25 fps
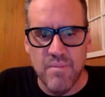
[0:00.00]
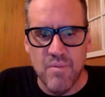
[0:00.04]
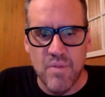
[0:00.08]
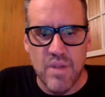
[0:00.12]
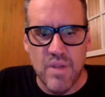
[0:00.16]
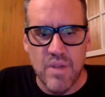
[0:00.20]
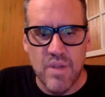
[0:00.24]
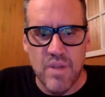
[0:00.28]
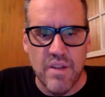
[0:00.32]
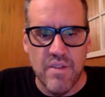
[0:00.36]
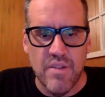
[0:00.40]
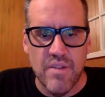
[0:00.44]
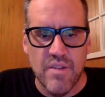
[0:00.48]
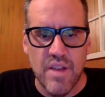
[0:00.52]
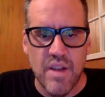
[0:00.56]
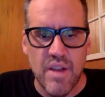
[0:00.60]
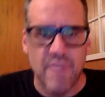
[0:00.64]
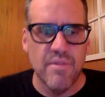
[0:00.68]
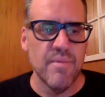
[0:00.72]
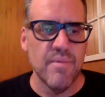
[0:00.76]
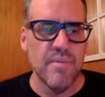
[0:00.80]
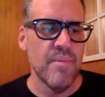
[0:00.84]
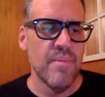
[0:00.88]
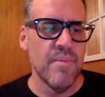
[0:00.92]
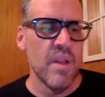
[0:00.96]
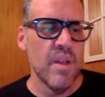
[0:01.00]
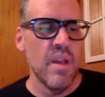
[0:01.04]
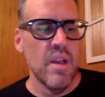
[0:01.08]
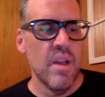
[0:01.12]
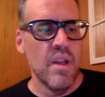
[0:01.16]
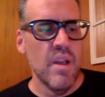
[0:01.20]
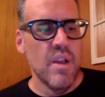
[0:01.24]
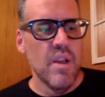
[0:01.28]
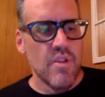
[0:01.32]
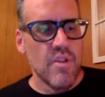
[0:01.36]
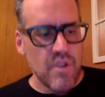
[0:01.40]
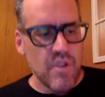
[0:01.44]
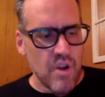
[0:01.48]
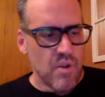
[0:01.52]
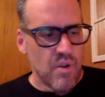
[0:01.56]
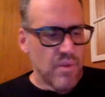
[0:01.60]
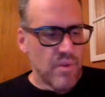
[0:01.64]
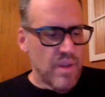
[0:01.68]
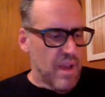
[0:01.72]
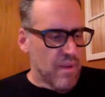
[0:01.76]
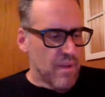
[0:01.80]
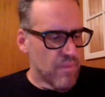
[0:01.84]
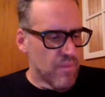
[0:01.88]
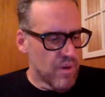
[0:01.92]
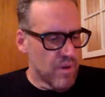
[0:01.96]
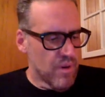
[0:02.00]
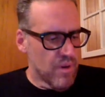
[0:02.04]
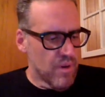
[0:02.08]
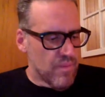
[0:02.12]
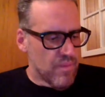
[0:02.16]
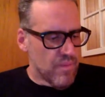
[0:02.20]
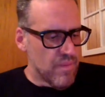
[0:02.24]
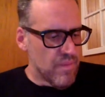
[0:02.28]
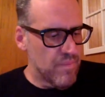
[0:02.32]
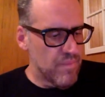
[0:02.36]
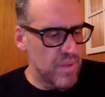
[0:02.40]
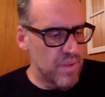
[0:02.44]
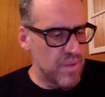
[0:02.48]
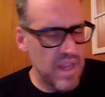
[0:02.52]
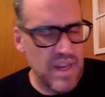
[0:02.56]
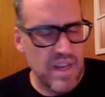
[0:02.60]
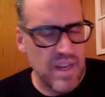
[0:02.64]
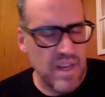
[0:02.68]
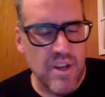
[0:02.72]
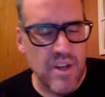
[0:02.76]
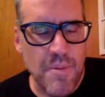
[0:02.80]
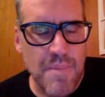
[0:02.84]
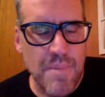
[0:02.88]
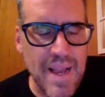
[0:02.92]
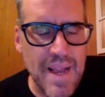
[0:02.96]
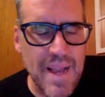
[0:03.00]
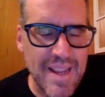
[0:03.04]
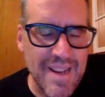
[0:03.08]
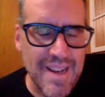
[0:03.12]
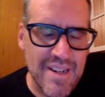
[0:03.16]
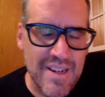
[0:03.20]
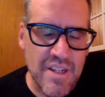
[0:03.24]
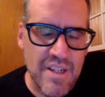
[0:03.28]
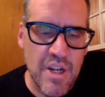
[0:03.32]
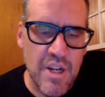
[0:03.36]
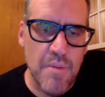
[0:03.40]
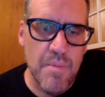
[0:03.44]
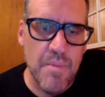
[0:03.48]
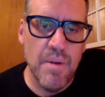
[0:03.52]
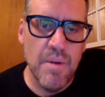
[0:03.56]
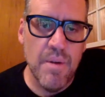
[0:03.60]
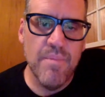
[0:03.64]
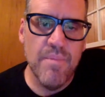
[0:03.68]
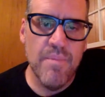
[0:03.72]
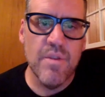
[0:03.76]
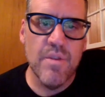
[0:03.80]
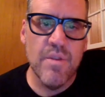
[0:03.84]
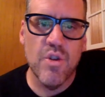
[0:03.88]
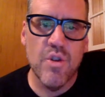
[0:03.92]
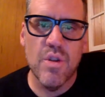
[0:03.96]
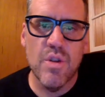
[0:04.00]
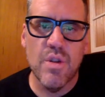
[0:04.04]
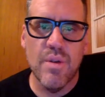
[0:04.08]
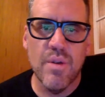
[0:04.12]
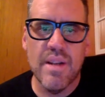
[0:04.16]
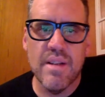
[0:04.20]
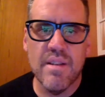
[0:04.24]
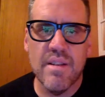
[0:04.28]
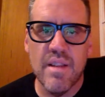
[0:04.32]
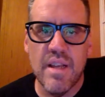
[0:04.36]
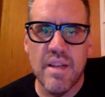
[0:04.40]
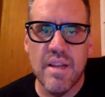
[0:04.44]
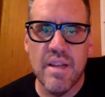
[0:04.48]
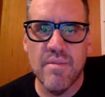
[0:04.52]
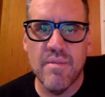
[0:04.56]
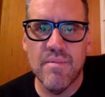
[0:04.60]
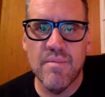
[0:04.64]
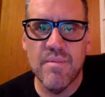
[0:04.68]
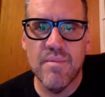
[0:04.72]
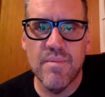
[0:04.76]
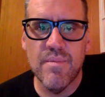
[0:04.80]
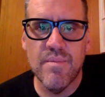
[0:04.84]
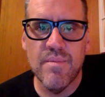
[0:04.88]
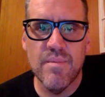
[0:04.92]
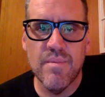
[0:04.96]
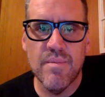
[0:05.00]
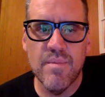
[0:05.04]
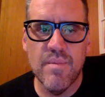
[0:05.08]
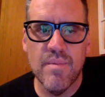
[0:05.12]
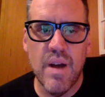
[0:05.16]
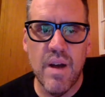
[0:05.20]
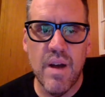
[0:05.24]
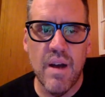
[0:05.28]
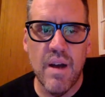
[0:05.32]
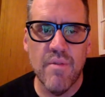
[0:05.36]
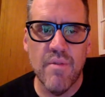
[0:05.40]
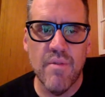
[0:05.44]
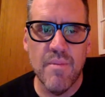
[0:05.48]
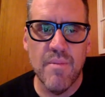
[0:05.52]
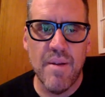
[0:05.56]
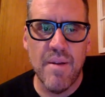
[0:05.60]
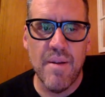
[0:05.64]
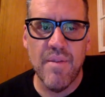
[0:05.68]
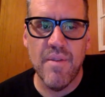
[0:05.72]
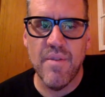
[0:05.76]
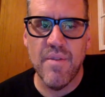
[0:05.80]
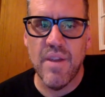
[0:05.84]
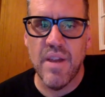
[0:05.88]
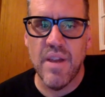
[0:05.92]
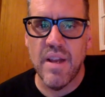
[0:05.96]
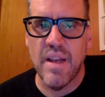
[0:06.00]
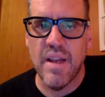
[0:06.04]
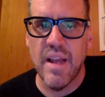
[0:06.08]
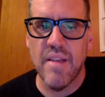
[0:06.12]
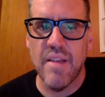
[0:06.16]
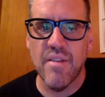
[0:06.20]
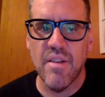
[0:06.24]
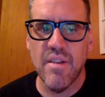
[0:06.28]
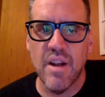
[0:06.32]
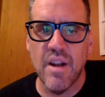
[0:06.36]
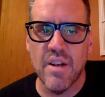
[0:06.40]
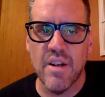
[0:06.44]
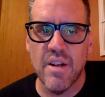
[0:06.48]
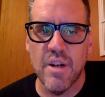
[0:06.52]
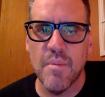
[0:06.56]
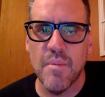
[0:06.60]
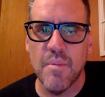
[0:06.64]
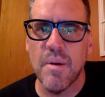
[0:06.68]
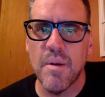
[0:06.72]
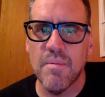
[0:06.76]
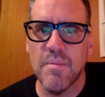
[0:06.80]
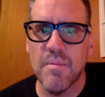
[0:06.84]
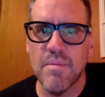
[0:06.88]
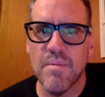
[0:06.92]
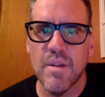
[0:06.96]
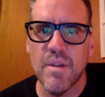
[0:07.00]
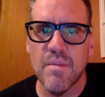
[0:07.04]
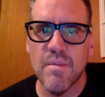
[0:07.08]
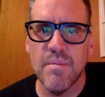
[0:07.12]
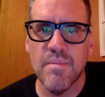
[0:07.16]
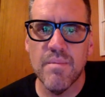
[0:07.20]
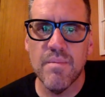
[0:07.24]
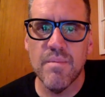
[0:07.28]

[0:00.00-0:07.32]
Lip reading: really good stuff. So yeah, we're planning to go back in October and shoot the rest then. For about 15 days in October. So